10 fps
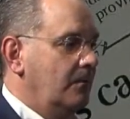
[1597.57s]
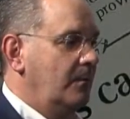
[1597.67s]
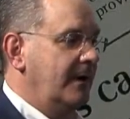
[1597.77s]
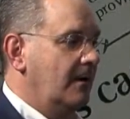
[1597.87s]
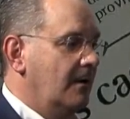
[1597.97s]

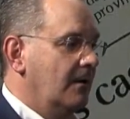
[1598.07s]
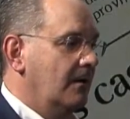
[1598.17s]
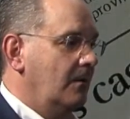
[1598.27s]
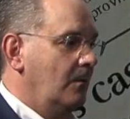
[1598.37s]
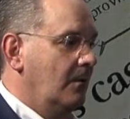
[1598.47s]
We
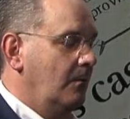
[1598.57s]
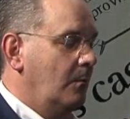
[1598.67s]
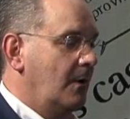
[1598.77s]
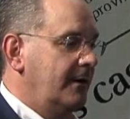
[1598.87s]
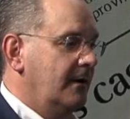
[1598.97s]
are
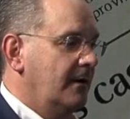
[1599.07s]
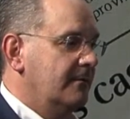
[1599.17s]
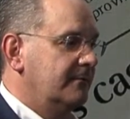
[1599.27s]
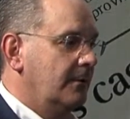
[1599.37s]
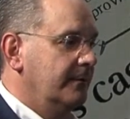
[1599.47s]
one
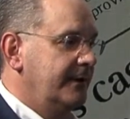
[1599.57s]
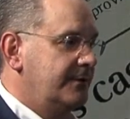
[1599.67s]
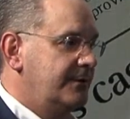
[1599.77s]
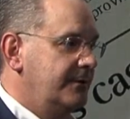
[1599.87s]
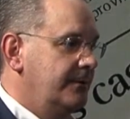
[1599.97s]
of
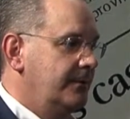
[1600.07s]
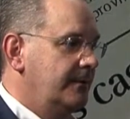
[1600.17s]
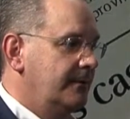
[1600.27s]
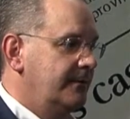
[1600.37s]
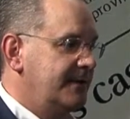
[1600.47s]
only
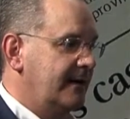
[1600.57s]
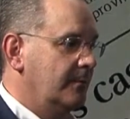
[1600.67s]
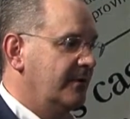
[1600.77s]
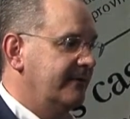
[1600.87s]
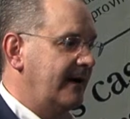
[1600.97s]
2
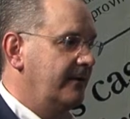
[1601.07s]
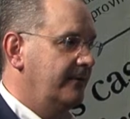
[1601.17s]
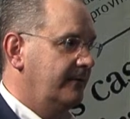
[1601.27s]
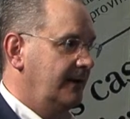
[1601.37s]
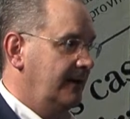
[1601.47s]
dental
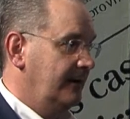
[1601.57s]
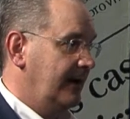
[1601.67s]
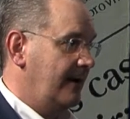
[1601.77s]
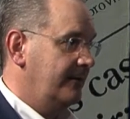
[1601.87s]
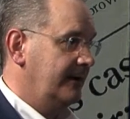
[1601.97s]
providers in
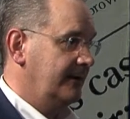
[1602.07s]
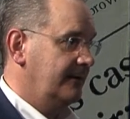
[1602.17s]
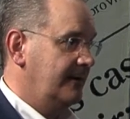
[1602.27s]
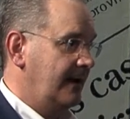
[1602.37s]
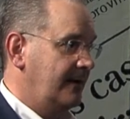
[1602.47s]
the county
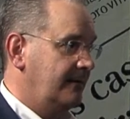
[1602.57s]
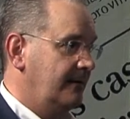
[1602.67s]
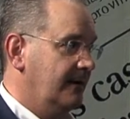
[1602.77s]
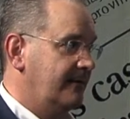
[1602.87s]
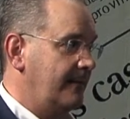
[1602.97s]
that
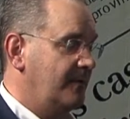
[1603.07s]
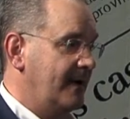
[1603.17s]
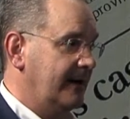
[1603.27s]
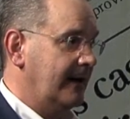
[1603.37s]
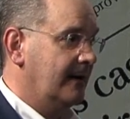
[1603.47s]
accepts
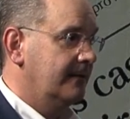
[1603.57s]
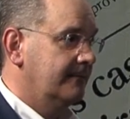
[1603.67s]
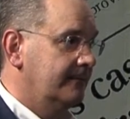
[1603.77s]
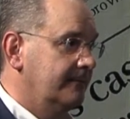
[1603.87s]
Medicaid.